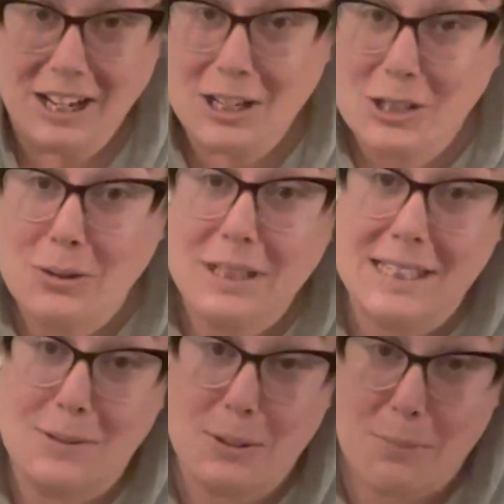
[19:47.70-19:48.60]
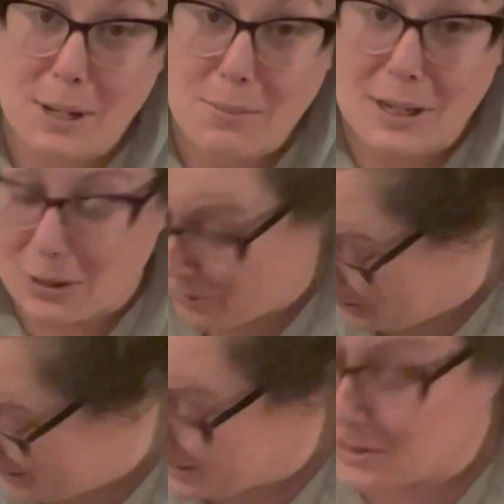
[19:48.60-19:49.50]
Doing this with a baby goat
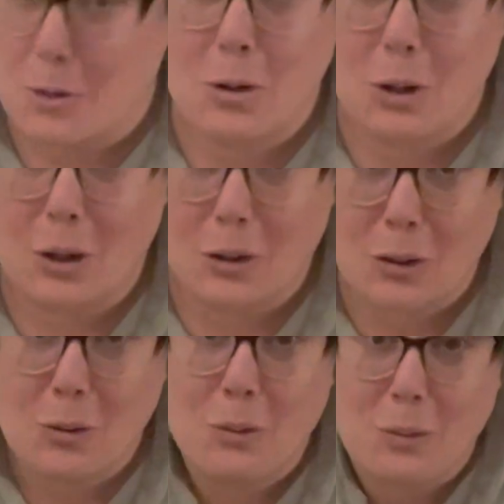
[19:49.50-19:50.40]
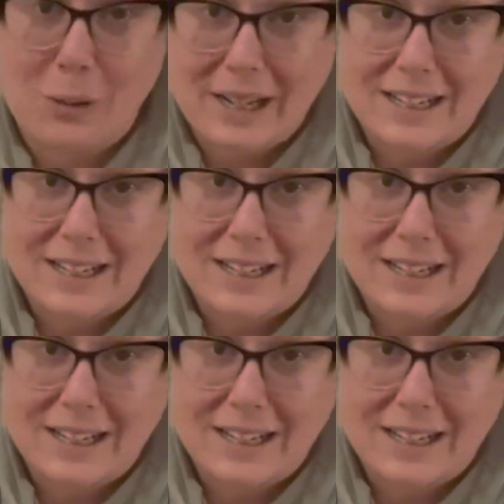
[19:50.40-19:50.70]
is quite